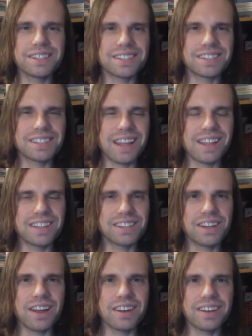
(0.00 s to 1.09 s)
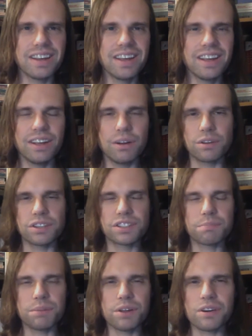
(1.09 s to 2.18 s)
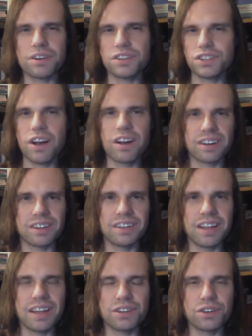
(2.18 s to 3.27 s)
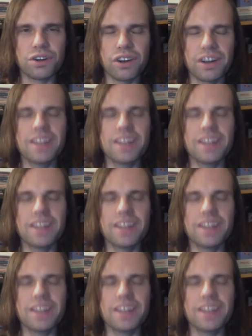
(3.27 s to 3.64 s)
It's not, you know, just pure junk like sugar.